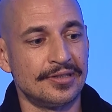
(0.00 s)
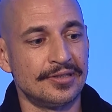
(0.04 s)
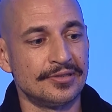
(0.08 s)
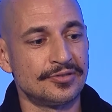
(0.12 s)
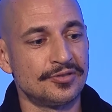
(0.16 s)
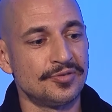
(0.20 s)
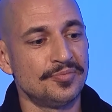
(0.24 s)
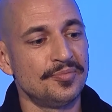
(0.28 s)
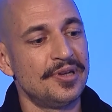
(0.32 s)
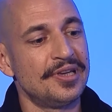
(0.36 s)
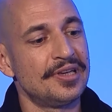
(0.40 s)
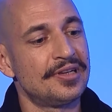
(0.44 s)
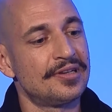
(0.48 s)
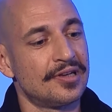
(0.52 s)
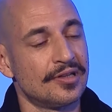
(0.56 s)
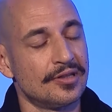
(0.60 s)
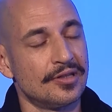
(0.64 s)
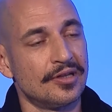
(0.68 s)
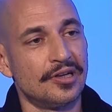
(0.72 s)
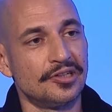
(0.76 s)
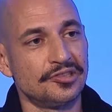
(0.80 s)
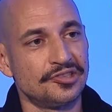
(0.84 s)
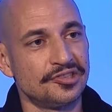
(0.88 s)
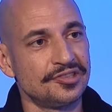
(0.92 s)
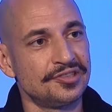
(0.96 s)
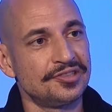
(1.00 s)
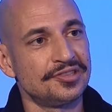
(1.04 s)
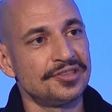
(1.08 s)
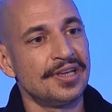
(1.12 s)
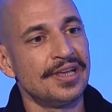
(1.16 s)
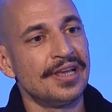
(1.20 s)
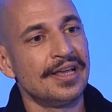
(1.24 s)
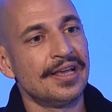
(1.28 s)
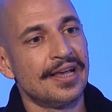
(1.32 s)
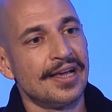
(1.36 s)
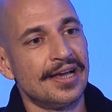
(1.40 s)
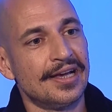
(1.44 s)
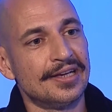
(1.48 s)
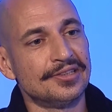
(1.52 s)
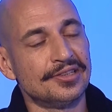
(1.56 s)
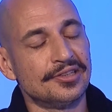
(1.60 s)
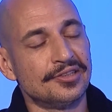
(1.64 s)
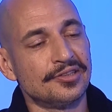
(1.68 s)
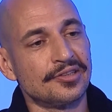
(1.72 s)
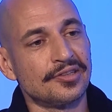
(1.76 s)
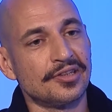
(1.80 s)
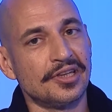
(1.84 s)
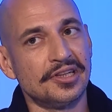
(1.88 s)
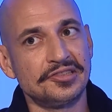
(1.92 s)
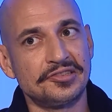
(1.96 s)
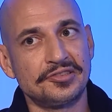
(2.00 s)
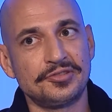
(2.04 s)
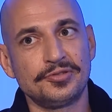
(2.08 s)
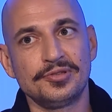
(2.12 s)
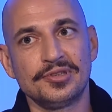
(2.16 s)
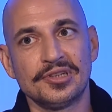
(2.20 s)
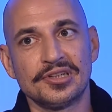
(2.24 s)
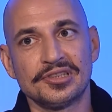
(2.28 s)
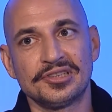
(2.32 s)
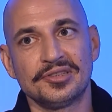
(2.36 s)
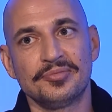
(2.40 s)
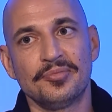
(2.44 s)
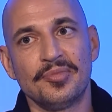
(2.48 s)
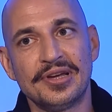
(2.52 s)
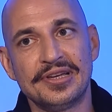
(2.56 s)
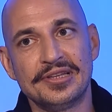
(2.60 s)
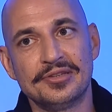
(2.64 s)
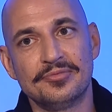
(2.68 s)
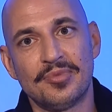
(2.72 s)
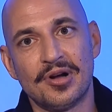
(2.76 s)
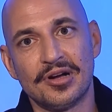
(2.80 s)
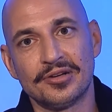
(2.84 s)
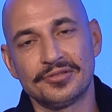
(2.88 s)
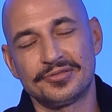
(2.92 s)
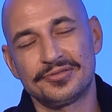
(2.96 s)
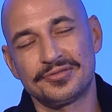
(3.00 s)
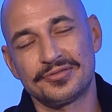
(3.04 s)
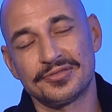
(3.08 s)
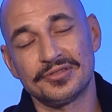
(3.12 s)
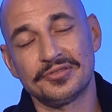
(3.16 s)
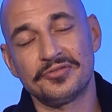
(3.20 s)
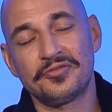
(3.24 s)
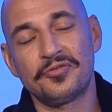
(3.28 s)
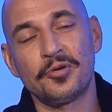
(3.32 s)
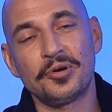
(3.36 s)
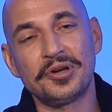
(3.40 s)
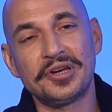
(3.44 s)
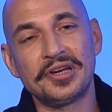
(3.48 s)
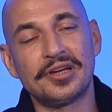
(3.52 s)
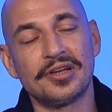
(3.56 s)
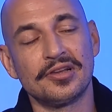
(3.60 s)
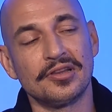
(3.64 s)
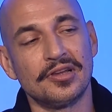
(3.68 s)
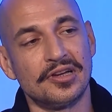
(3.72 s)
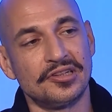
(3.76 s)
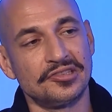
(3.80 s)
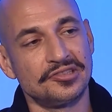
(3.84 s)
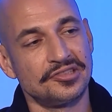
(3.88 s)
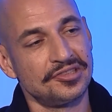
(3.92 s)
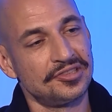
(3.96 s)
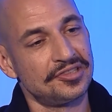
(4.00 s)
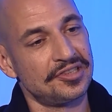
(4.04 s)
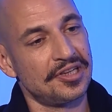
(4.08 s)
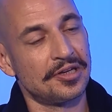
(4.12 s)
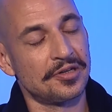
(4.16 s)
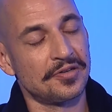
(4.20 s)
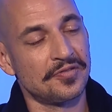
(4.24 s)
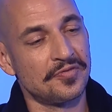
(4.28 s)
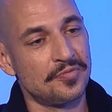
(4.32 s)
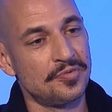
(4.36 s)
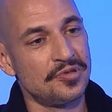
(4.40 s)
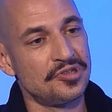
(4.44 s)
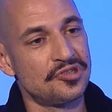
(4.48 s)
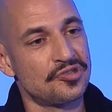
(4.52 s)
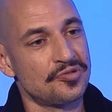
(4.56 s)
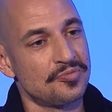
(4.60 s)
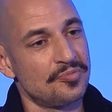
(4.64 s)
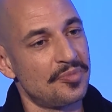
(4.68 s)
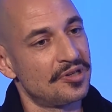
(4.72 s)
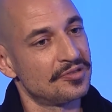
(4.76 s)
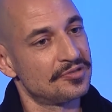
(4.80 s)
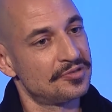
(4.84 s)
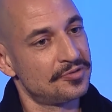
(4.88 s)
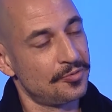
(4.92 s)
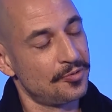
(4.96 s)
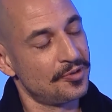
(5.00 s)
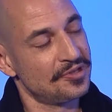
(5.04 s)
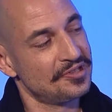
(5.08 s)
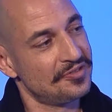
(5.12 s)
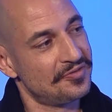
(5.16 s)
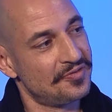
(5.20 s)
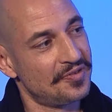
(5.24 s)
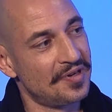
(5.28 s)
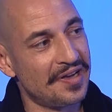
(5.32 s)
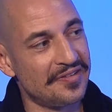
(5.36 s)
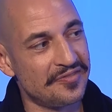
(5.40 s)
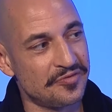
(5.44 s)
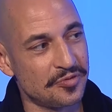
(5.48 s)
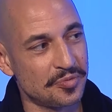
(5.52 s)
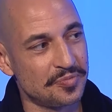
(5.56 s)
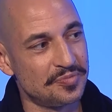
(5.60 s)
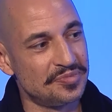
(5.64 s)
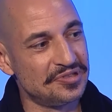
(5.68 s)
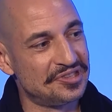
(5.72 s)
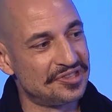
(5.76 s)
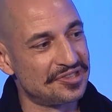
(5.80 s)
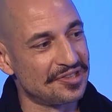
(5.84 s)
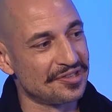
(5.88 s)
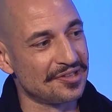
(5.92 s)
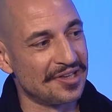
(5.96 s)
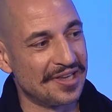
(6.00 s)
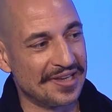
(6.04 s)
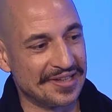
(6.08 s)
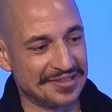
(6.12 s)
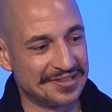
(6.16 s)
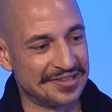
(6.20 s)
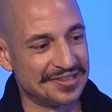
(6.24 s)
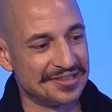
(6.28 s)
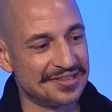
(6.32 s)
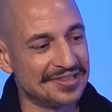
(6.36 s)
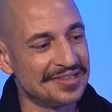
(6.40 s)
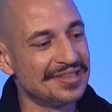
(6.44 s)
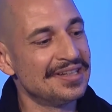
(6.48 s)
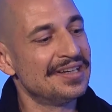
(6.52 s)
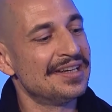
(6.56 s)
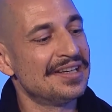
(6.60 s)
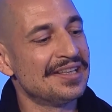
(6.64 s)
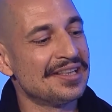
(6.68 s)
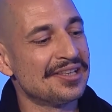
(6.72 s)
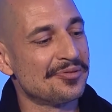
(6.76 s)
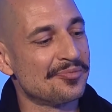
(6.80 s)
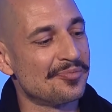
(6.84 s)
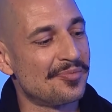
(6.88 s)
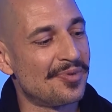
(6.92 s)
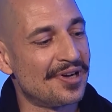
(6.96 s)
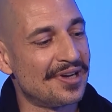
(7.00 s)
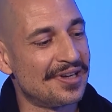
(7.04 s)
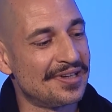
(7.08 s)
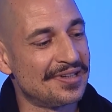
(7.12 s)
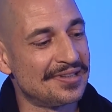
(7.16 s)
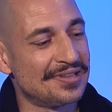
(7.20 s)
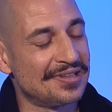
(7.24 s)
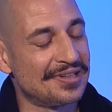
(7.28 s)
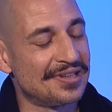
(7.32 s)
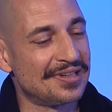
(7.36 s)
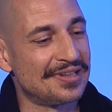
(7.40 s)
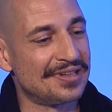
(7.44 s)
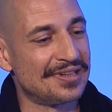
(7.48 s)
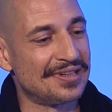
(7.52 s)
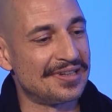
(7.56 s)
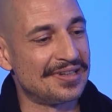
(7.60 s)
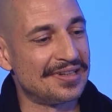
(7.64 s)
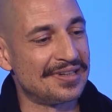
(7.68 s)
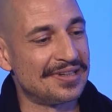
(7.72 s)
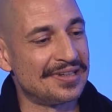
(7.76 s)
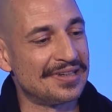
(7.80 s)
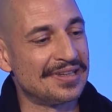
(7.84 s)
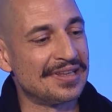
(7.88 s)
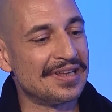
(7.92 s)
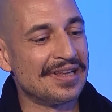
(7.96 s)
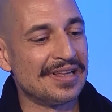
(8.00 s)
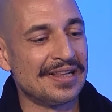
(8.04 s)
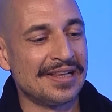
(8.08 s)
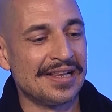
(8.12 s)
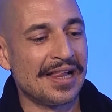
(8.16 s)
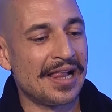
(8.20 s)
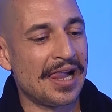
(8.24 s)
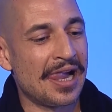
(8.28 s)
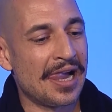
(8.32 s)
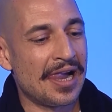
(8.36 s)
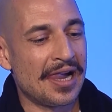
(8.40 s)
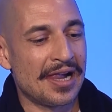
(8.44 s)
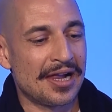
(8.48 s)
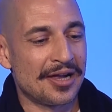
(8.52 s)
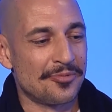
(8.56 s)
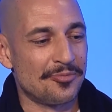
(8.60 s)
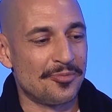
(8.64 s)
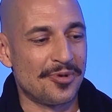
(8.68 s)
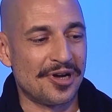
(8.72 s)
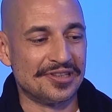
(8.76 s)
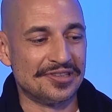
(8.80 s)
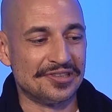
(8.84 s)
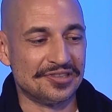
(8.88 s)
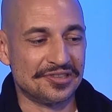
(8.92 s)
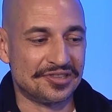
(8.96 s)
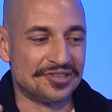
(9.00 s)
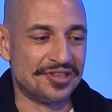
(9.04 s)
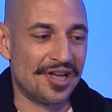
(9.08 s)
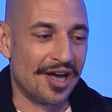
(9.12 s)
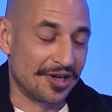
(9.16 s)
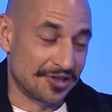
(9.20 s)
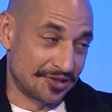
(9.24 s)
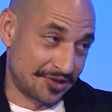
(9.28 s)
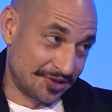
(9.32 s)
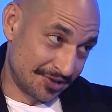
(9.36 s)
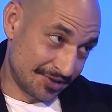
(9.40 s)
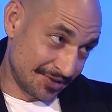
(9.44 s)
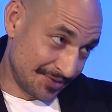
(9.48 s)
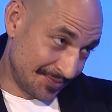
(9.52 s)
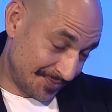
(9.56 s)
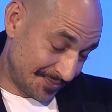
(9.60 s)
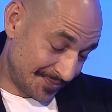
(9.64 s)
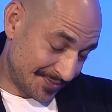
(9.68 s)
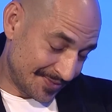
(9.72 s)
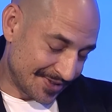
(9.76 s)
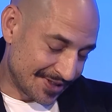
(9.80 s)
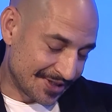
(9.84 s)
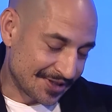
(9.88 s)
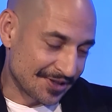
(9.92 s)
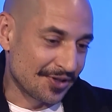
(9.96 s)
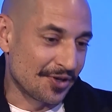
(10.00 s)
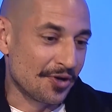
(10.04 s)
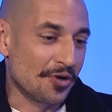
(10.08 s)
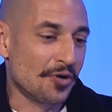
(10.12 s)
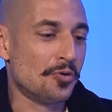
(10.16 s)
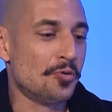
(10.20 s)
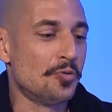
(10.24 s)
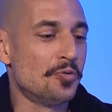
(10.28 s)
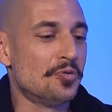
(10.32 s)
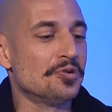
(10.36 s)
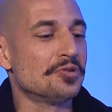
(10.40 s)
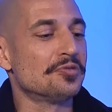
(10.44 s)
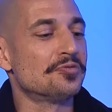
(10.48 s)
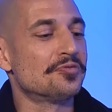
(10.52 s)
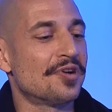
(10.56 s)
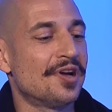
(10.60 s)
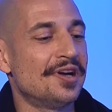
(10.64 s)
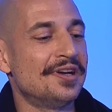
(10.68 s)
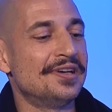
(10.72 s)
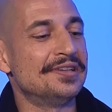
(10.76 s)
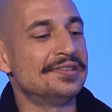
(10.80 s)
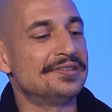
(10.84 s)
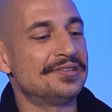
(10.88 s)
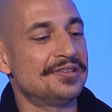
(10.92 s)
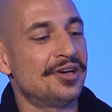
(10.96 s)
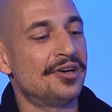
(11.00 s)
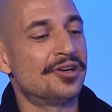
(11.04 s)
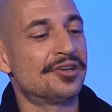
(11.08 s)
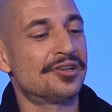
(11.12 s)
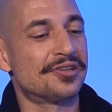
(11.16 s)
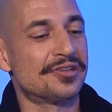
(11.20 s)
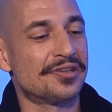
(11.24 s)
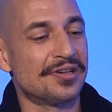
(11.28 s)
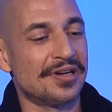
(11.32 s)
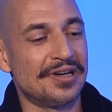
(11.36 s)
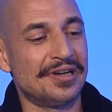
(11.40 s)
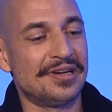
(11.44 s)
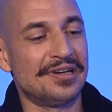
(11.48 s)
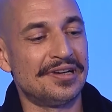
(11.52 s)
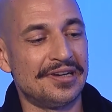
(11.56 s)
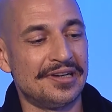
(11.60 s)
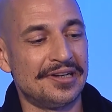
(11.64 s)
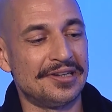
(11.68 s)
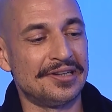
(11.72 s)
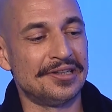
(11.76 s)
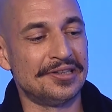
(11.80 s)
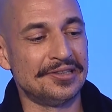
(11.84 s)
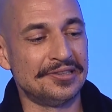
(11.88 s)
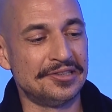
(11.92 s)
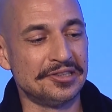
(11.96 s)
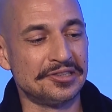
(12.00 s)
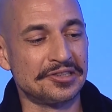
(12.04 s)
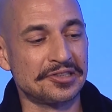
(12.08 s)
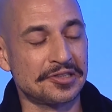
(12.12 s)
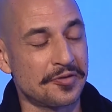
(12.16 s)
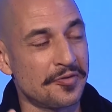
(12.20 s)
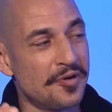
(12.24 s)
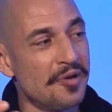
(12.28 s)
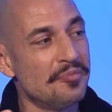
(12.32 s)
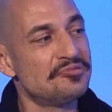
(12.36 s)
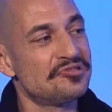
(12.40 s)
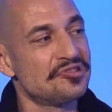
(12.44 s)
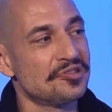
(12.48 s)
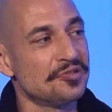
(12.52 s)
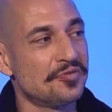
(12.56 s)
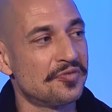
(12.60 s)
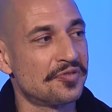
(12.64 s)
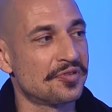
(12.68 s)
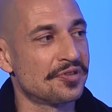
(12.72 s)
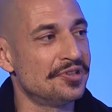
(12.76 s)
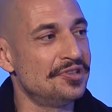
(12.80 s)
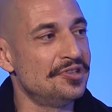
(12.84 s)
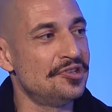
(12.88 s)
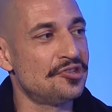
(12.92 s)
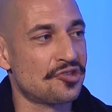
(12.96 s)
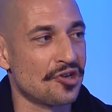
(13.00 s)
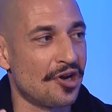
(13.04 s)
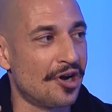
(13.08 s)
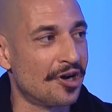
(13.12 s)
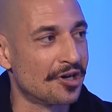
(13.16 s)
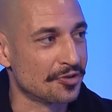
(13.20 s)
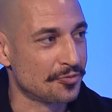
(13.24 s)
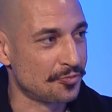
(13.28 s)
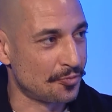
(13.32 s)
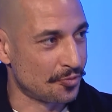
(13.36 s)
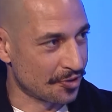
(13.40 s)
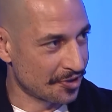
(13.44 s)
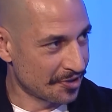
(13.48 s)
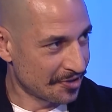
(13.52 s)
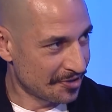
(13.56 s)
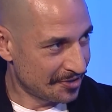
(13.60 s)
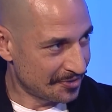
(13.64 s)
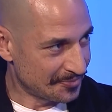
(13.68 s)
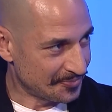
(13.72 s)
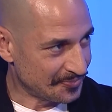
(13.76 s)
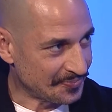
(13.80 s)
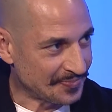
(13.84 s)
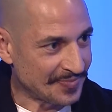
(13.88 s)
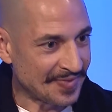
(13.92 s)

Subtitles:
to make collages. And in the last 2 years, I made about 40 collages, out of which about 25 will be selected by this doctor, who will write her description for each artwork,